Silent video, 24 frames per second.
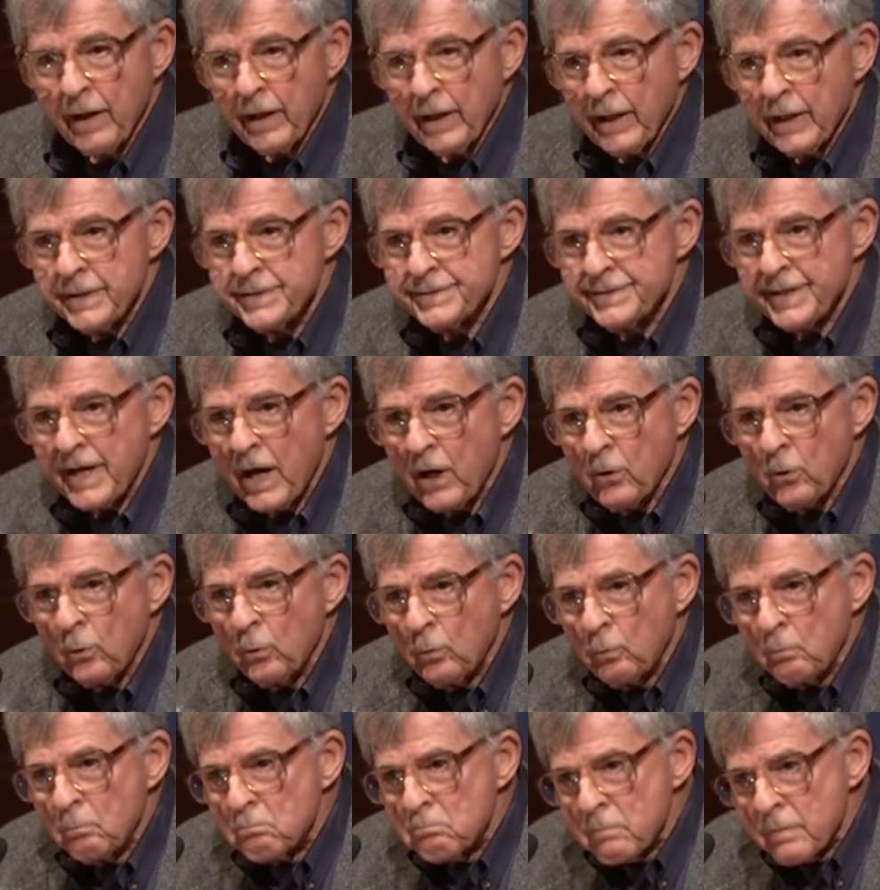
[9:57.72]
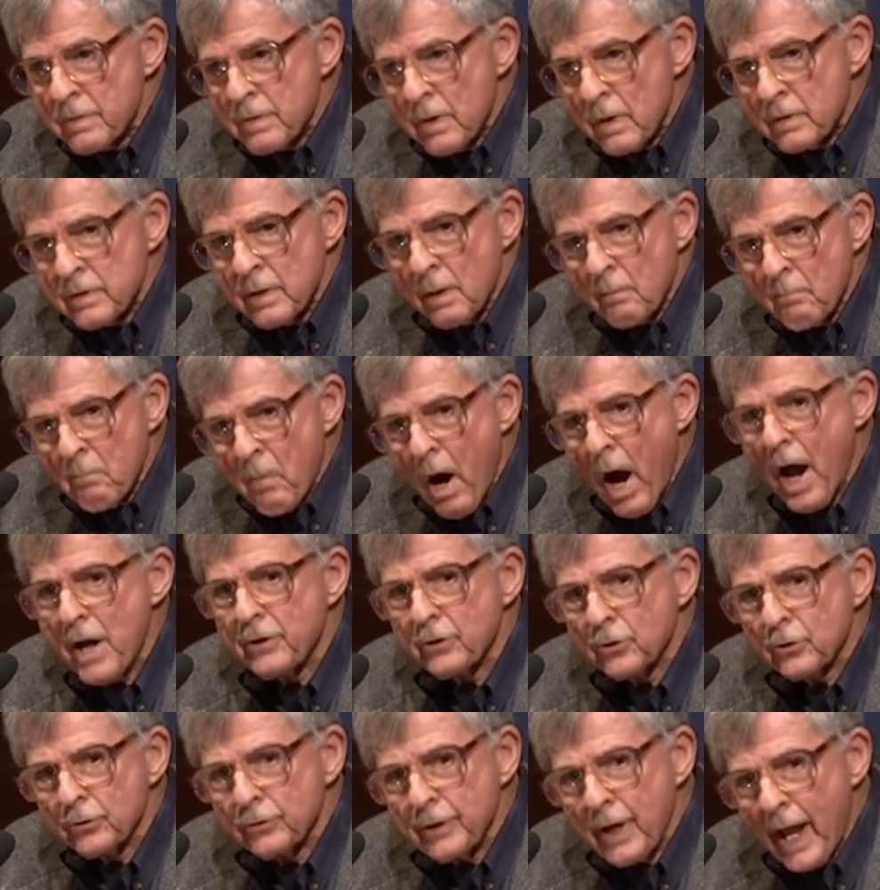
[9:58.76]
And so the
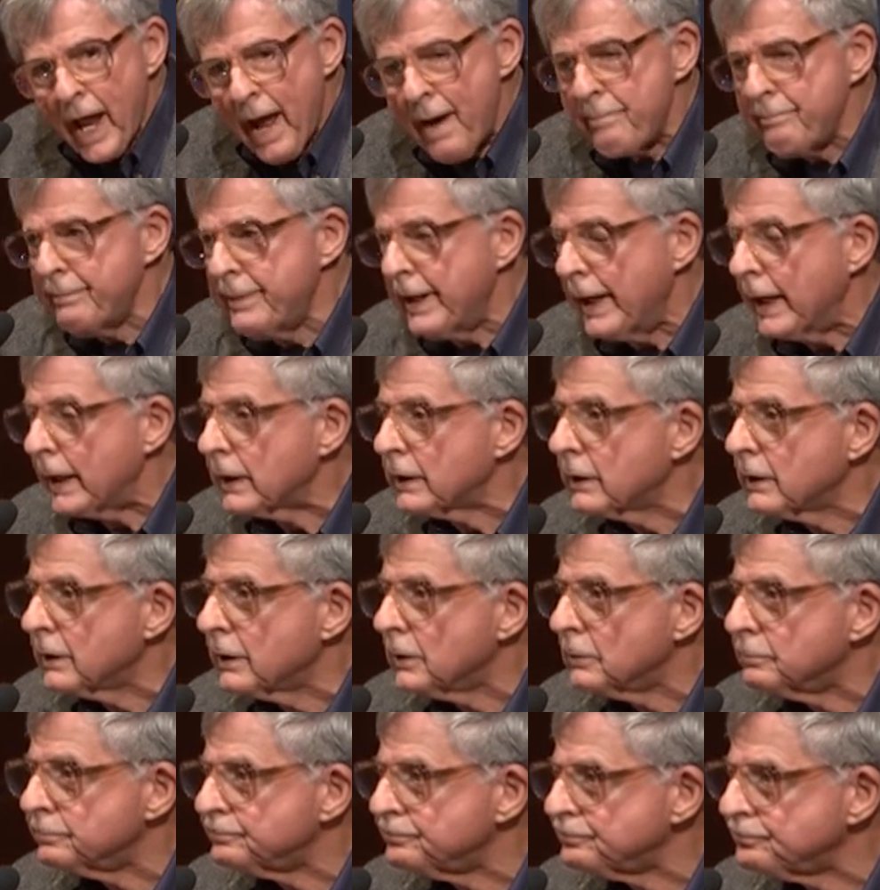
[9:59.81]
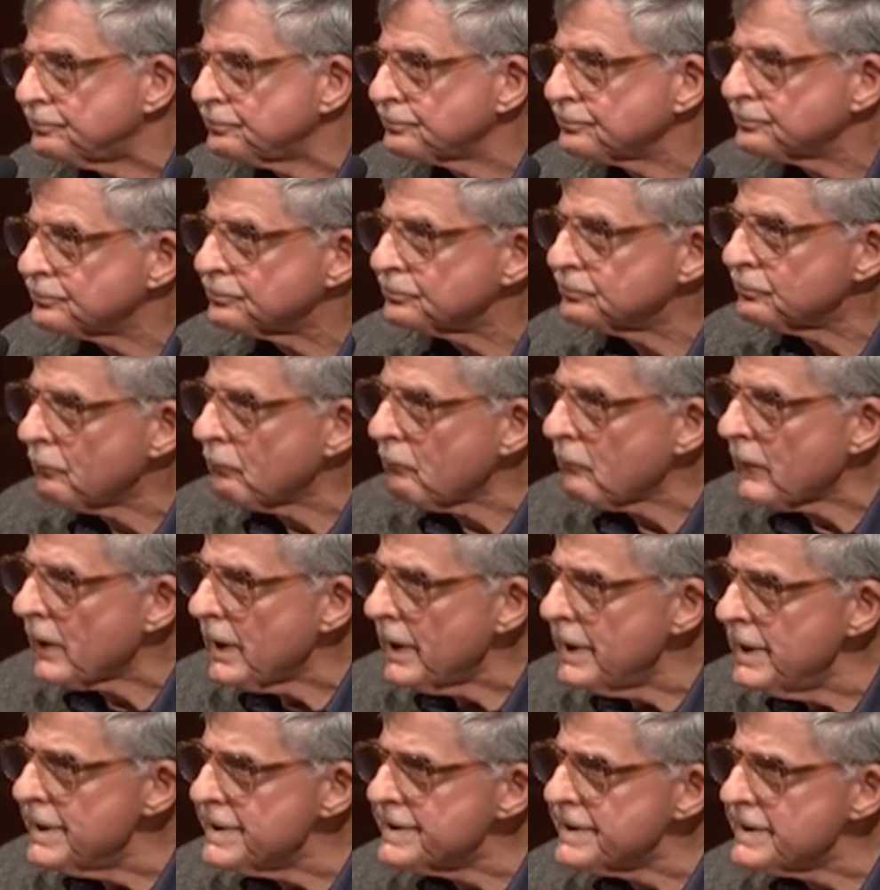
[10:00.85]
modern epic
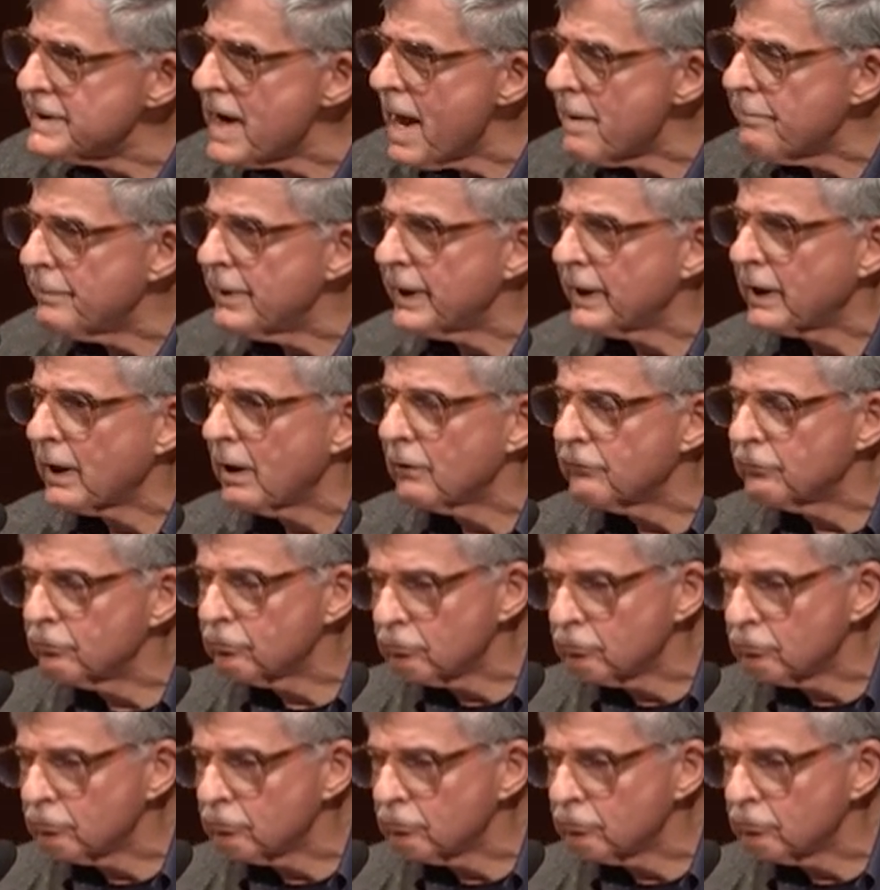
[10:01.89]
is an epic of